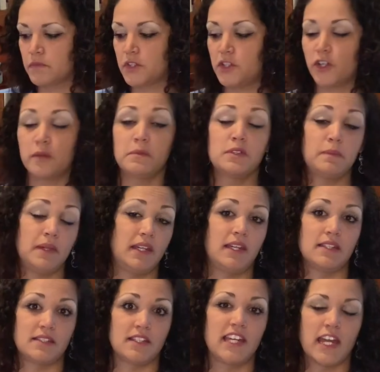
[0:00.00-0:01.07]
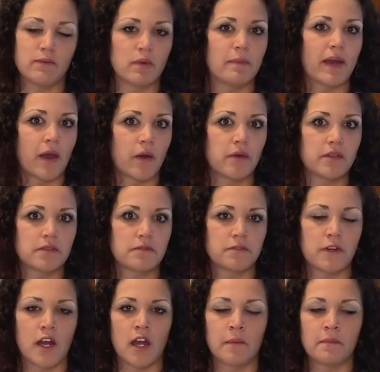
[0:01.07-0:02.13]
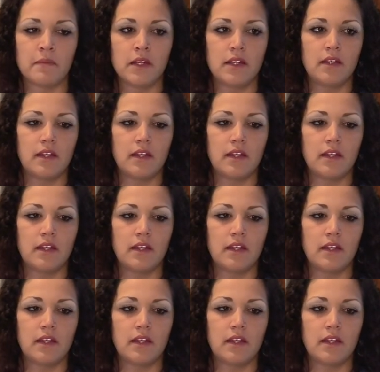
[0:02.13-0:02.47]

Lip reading: term speakeasy came about from